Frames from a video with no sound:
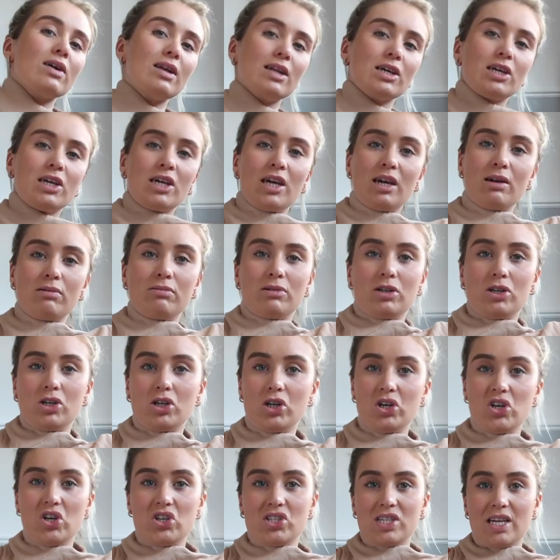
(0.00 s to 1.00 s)
really cute and
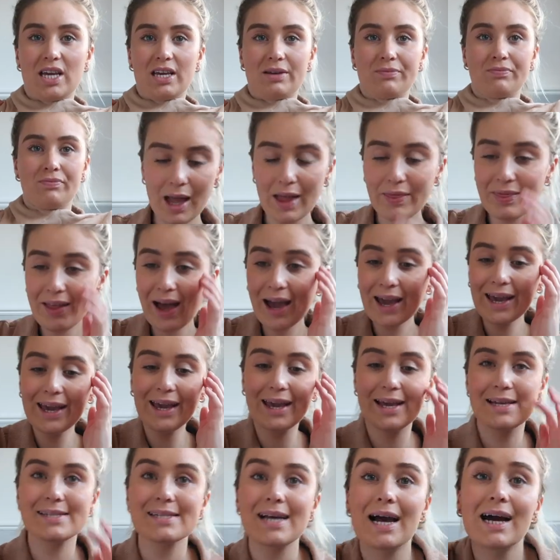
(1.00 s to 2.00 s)
cozy. And that
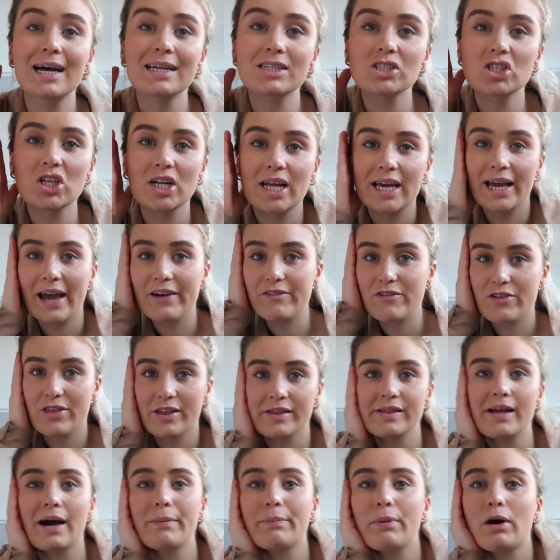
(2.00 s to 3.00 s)
is actually
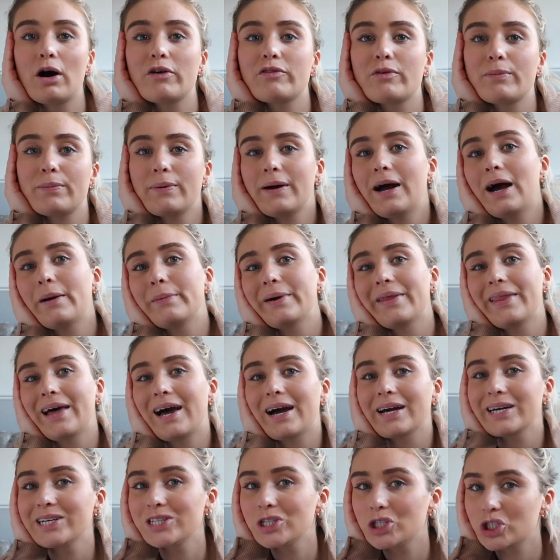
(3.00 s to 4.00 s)
everything that I bought from Primark that
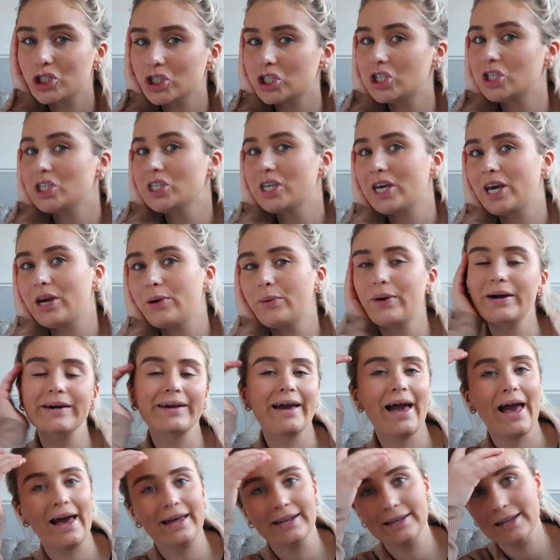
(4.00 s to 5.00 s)
I can show you.
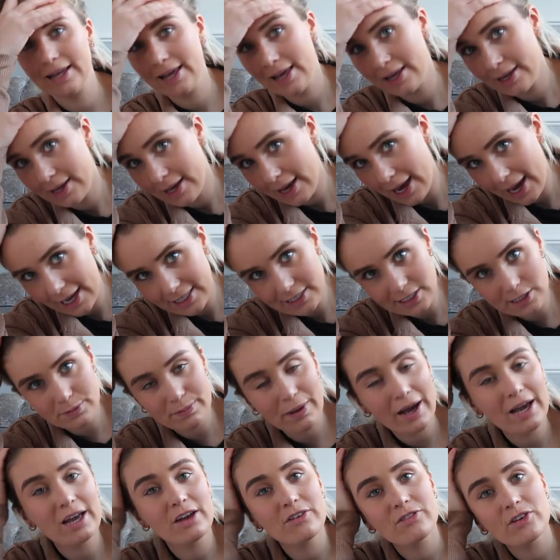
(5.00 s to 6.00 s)
Again, I did
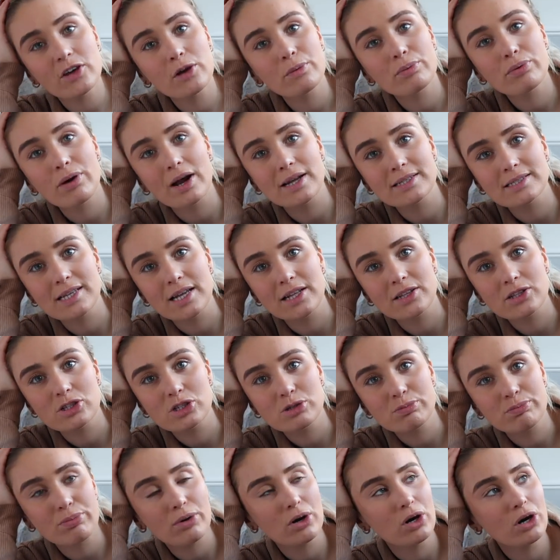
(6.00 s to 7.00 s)
buy a few
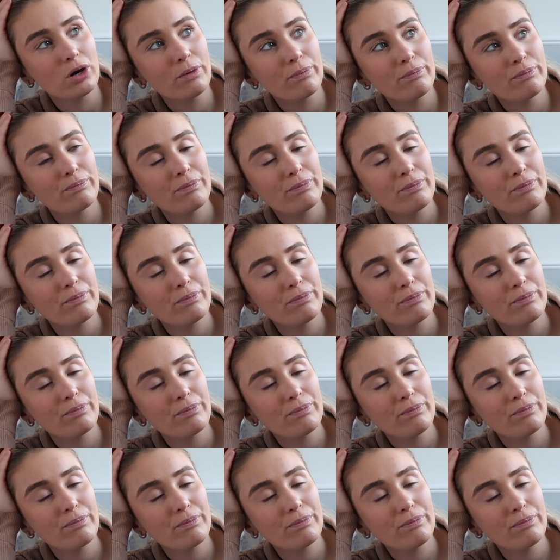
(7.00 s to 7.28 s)
presents, but